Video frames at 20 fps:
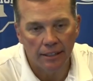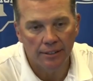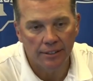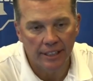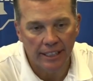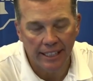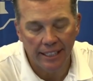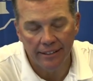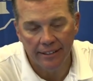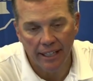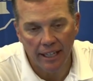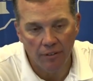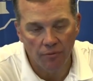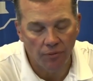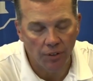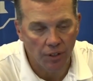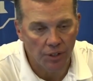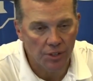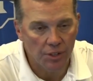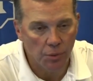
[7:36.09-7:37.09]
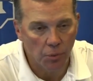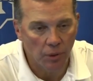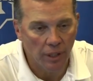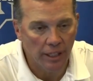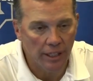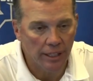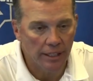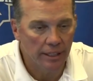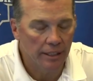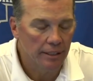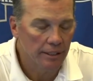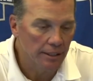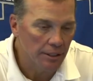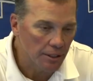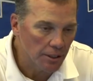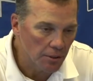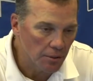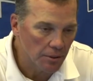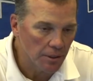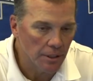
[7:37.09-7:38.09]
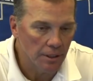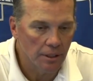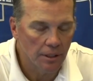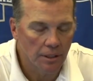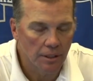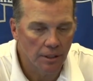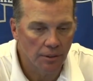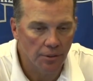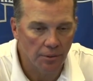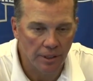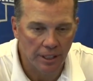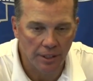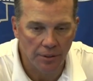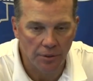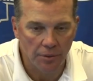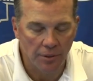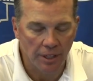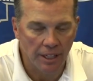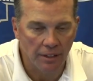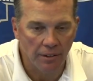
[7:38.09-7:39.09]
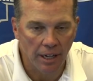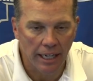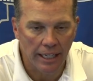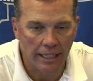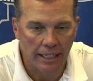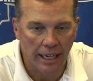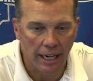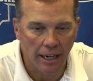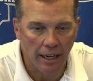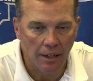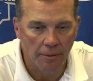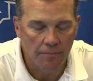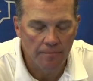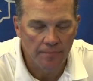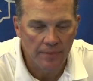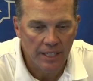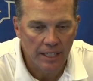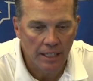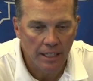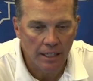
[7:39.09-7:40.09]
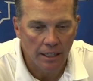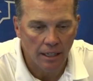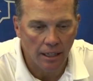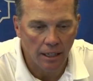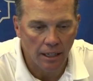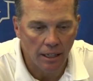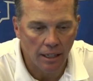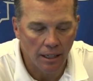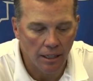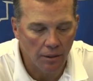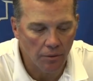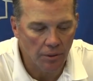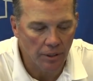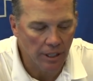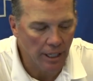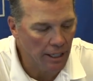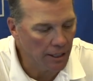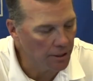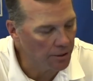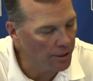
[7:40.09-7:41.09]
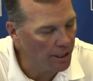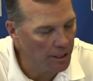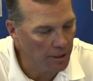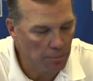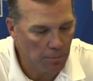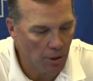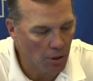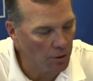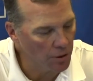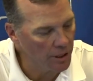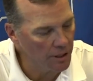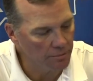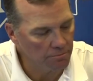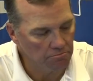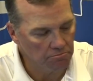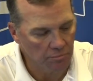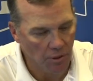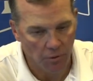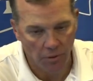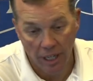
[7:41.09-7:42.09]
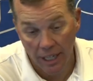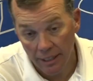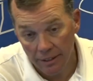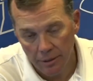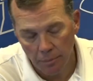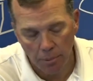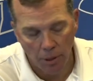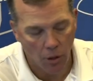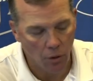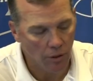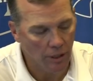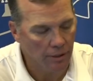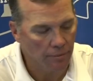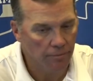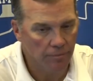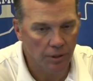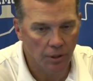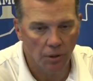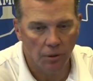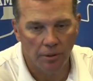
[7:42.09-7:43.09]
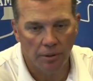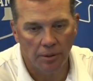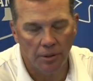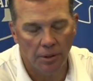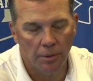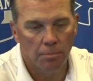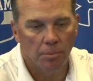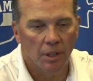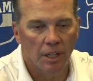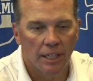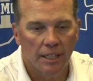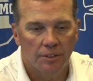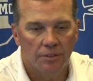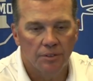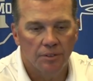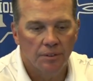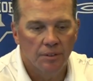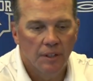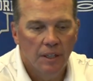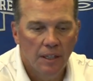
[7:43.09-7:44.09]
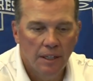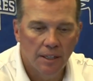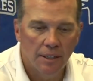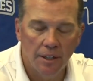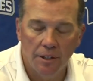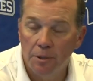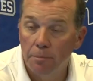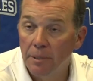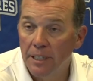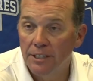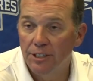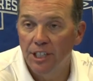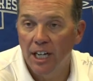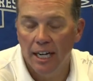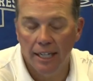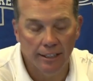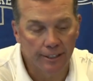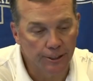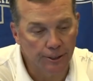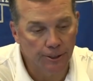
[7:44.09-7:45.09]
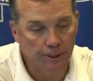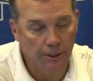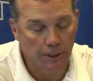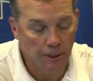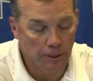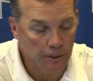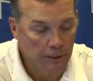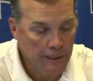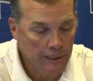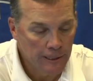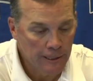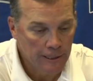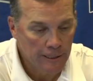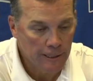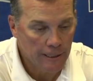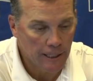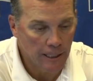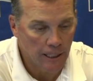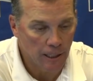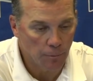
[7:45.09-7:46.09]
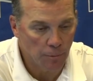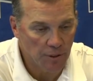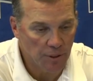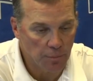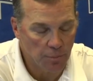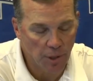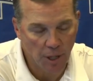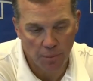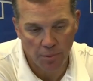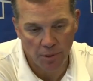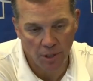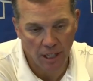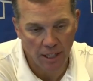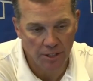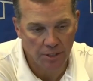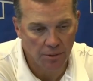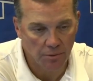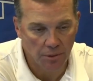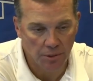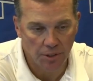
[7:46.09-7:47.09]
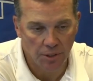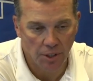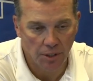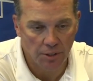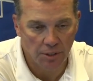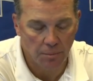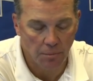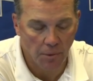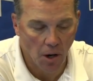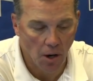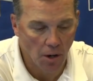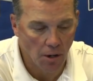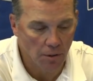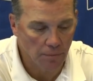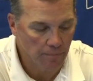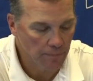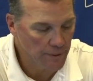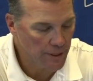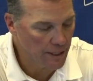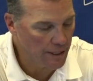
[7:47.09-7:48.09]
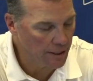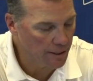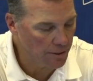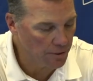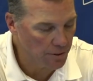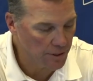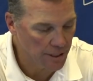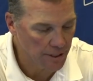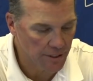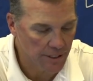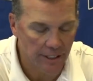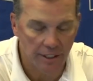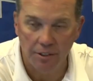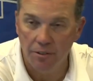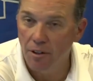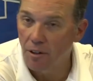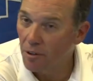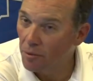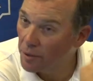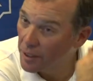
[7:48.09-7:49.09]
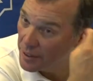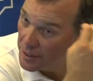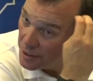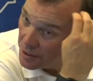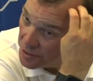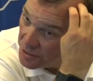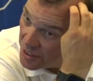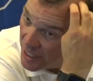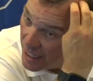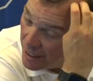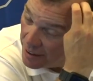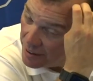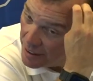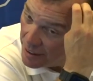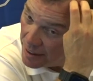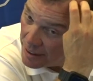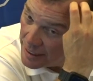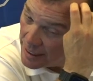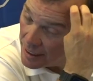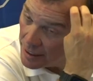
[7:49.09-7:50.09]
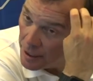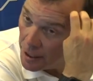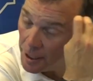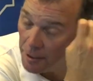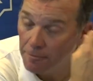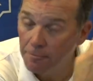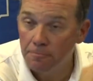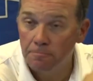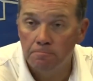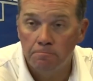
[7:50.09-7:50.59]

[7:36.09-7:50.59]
to get that first win. You know, we're 3-3 right now. We got a great opponent, a ranked opponent, going to their place. Another big challenge. So. But the preparation will start tomorrow, and it'll continue all the way until Saturday on kickoff.